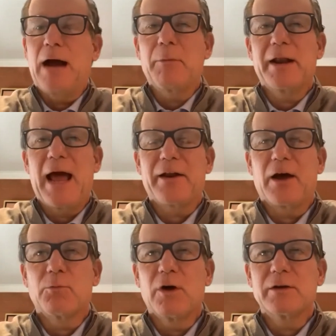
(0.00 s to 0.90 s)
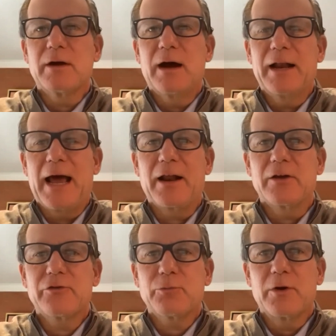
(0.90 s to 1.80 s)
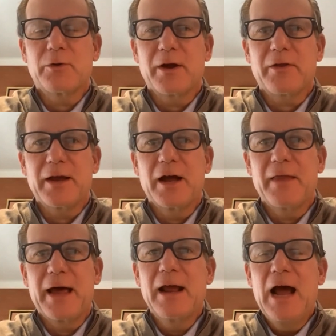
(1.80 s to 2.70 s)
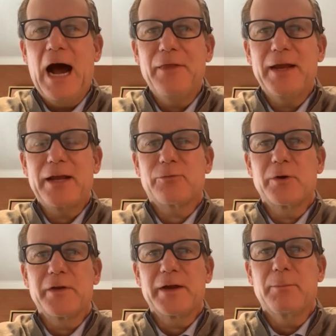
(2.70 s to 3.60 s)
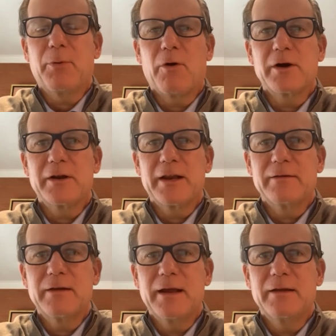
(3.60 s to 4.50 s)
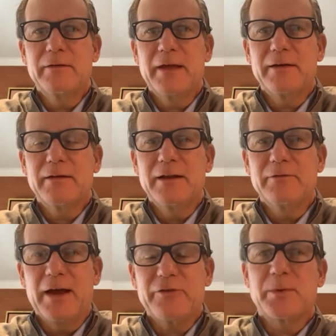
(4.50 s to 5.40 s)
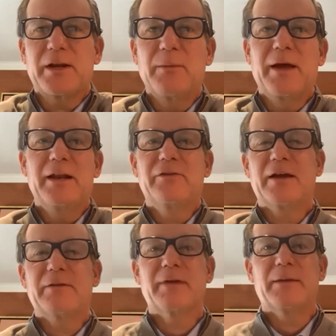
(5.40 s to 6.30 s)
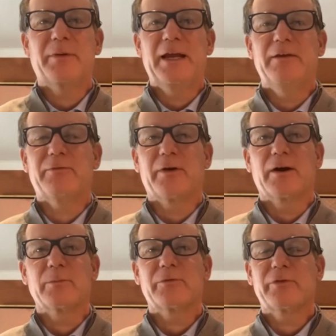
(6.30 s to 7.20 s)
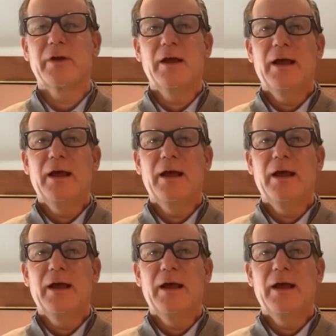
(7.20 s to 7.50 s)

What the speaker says: I would add on I'd add on just one quick thing on that. I think it's really important that investment committees at PE firms,